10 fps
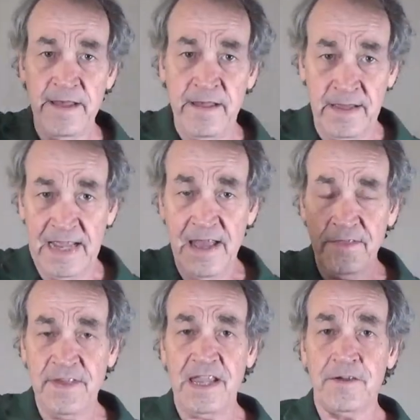again,
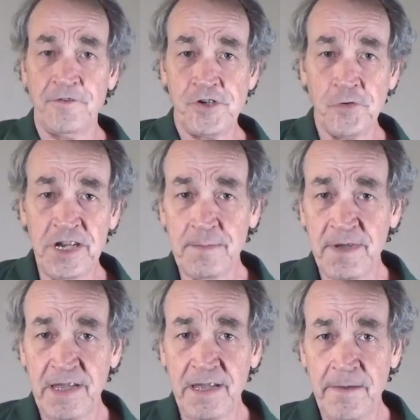thank you for joining
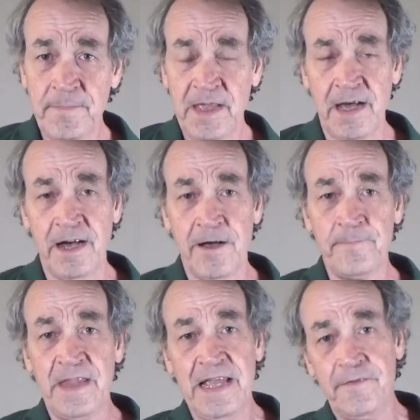me.
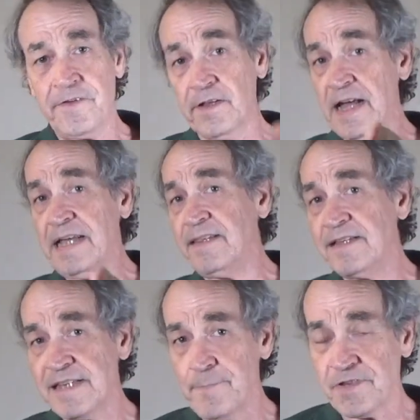If you like
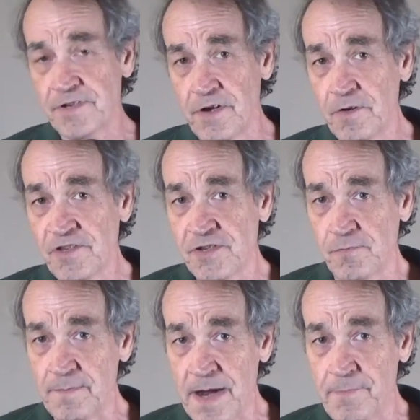these episodes,
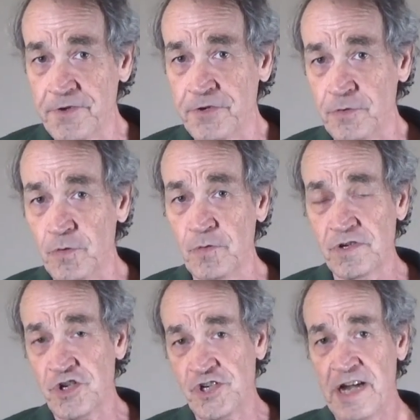remember to
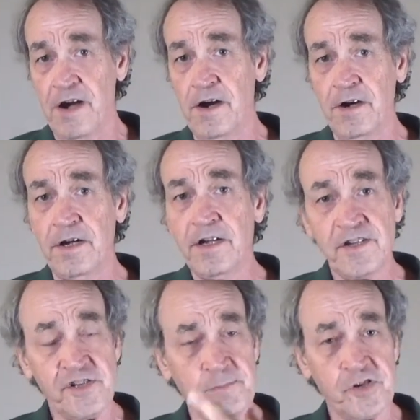share,
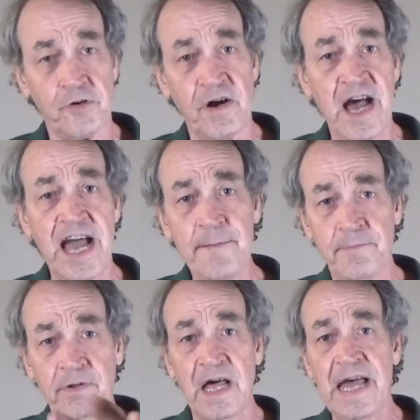
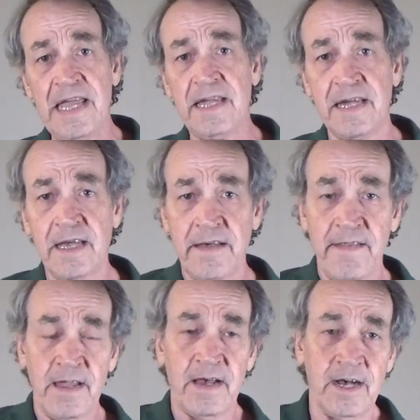subscribe, like,
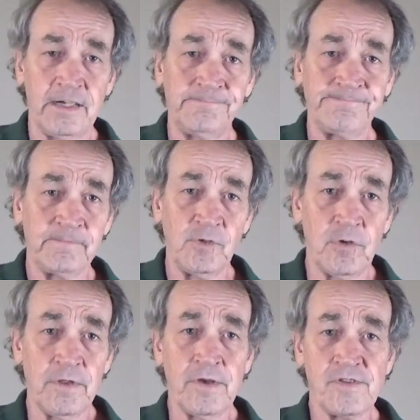do
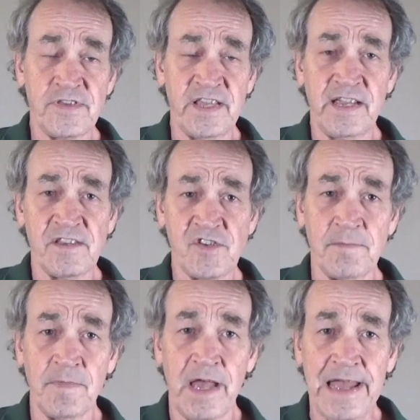all those
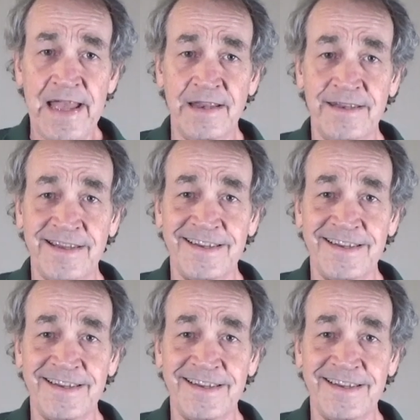things, and